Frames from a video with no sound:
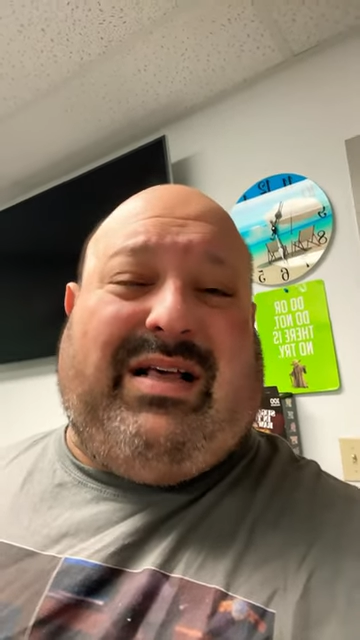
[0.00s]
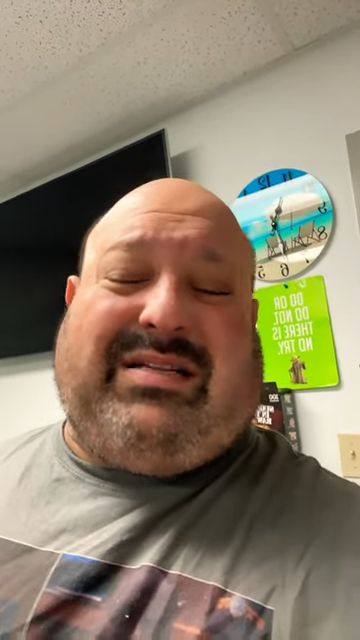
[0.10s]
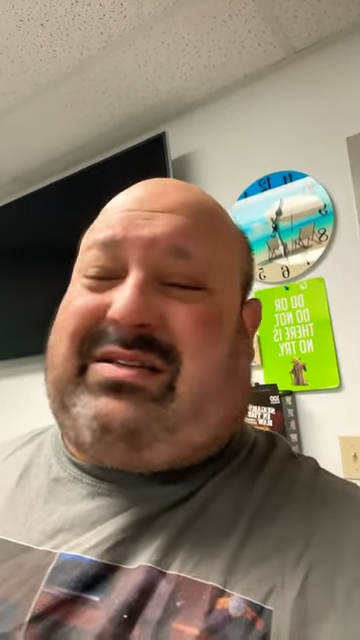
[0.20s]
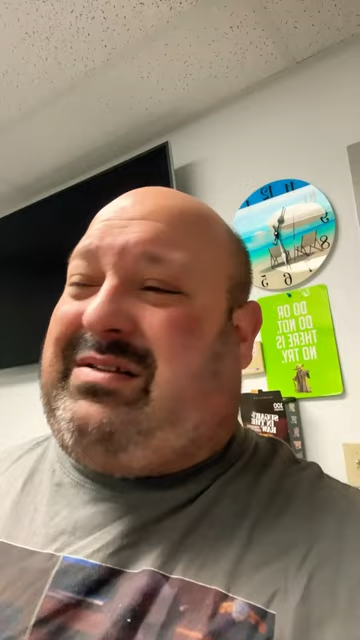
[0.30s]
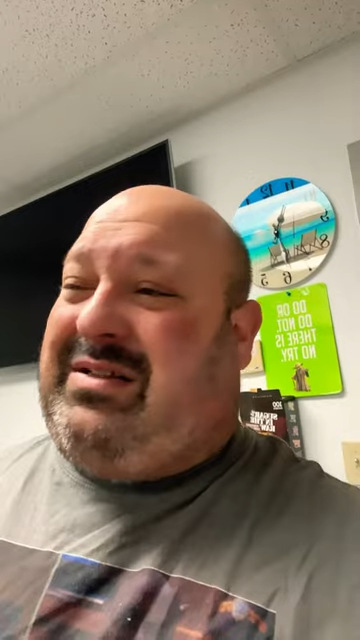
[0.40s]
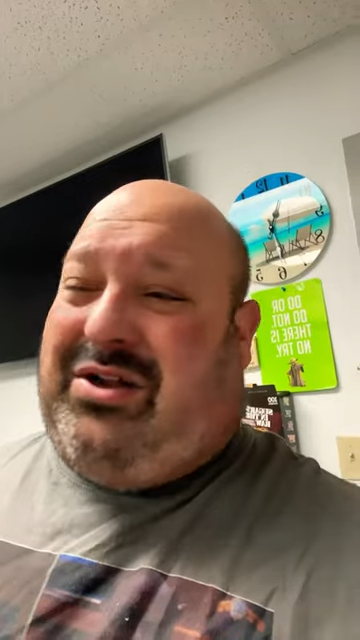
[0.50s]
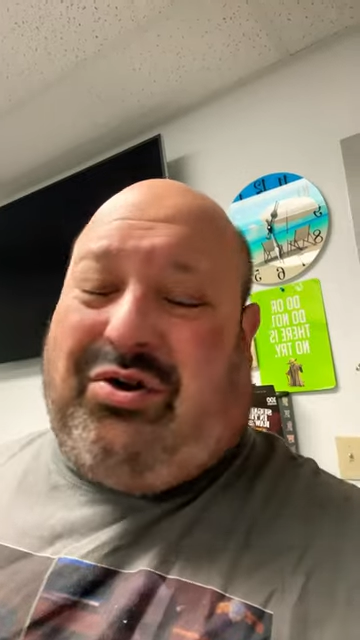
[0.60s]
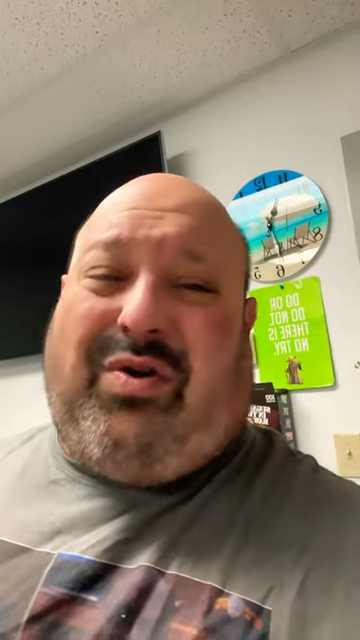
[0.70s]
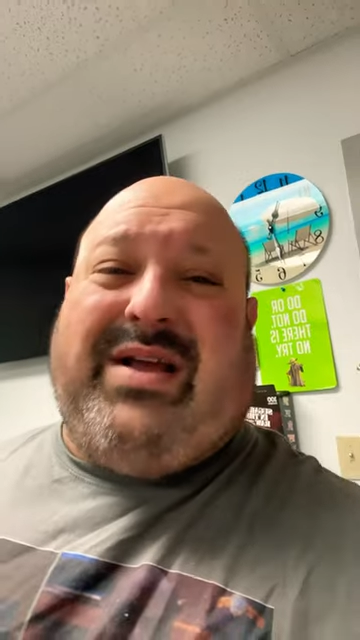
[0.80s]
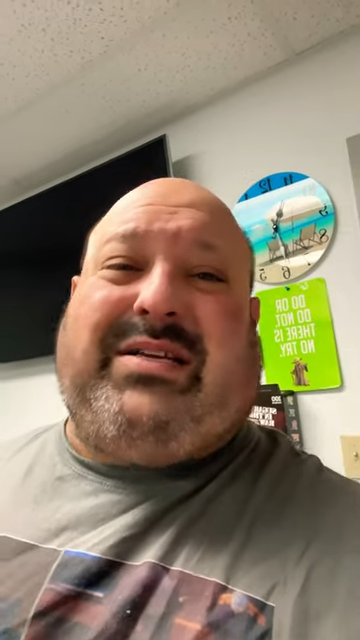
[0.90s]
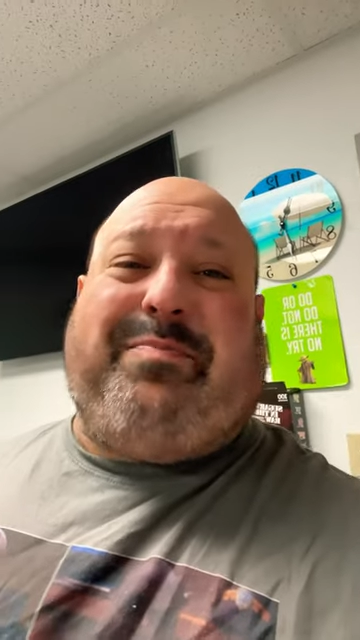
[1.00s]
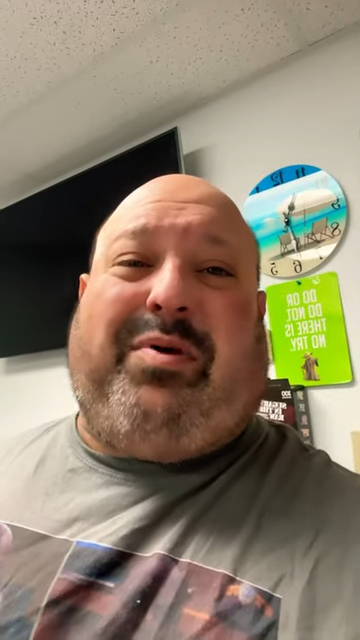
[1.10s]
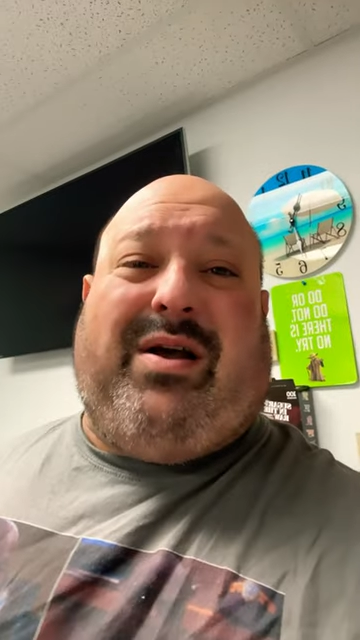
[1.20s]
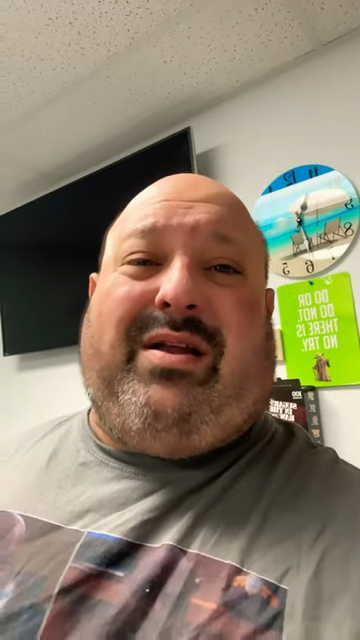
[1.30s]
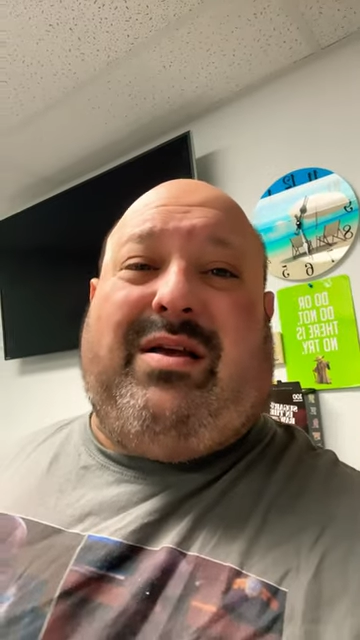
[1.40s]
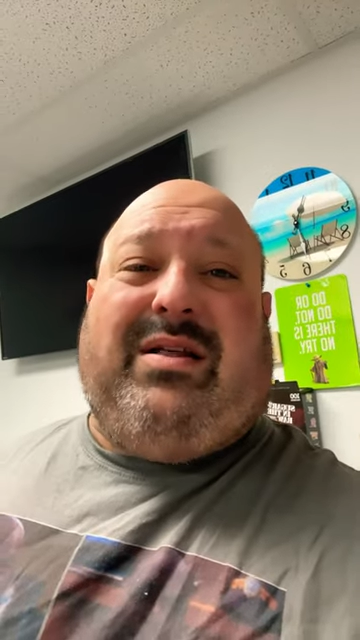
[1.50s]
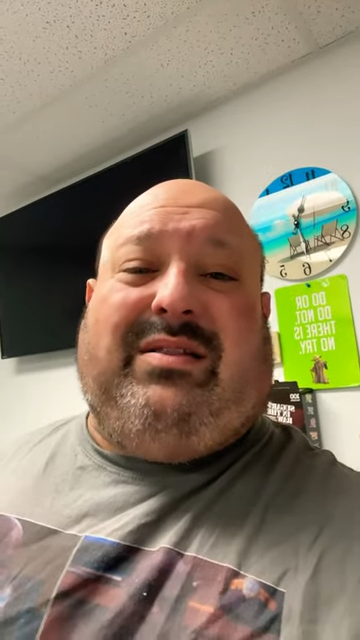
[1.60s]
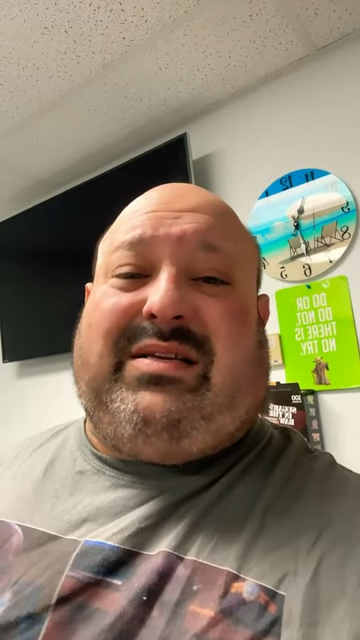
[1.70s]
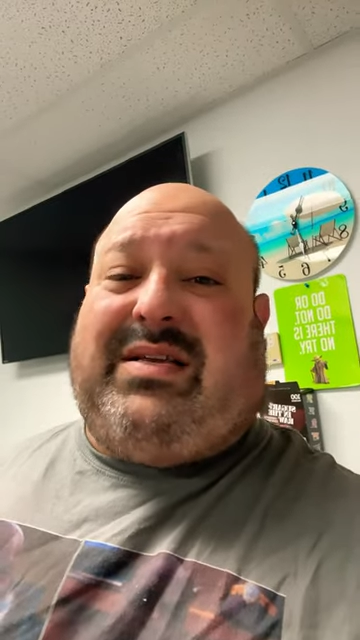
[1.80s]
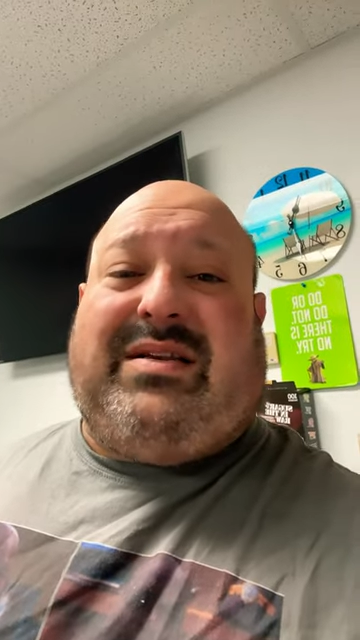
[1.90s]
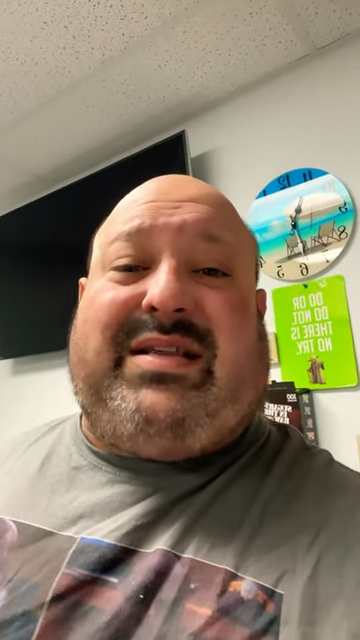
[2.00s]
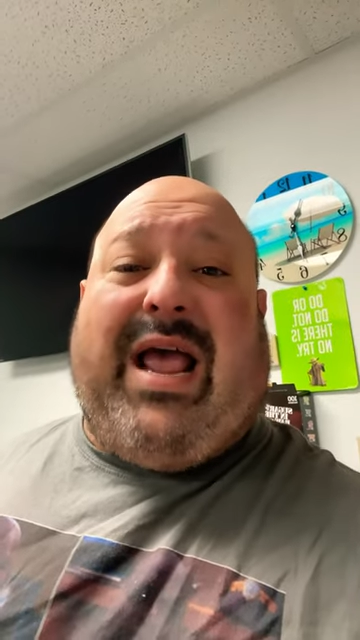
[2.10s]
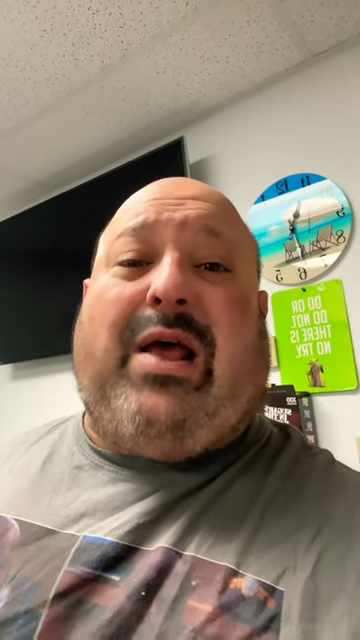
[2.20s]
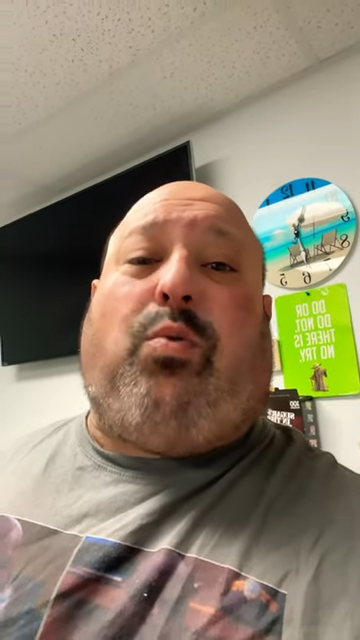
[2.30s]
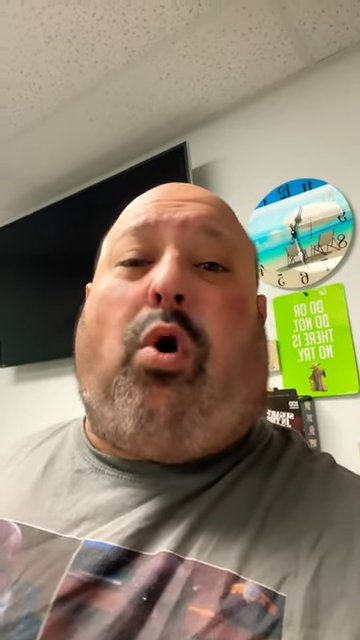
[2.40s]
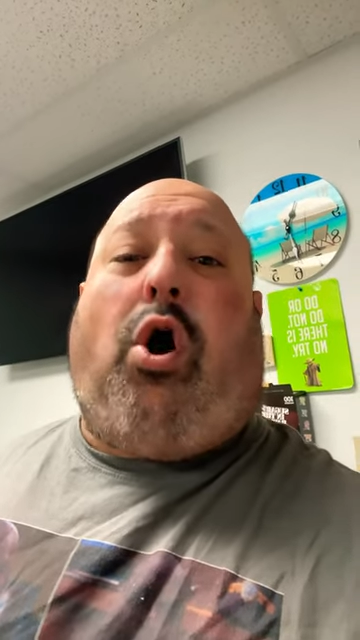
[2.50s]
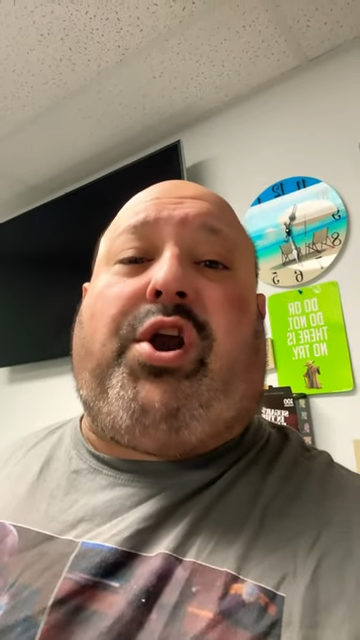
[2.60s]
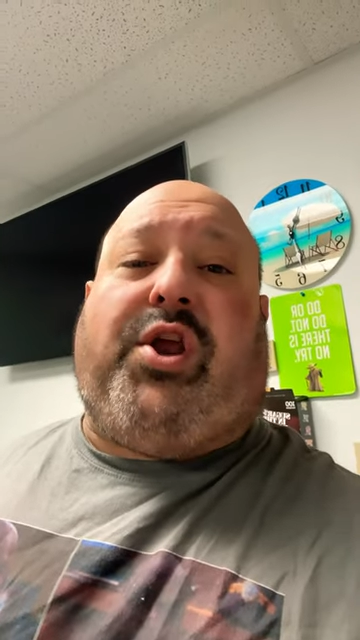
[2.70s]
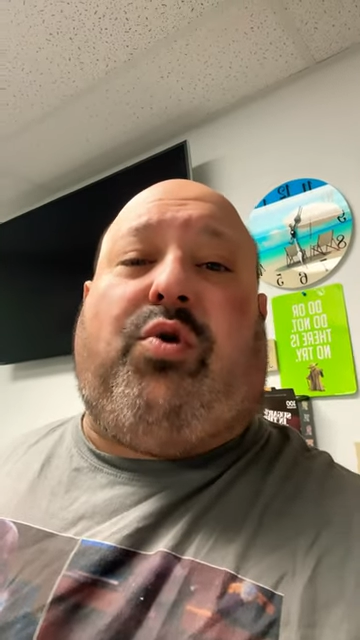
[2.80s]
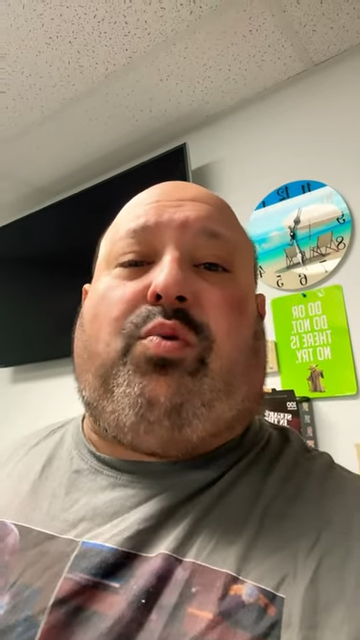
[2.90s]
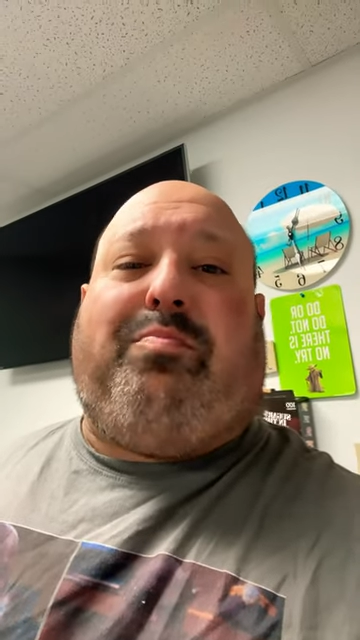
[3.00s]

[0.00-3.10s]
That's a little crazy. But listen, Dan, where are you?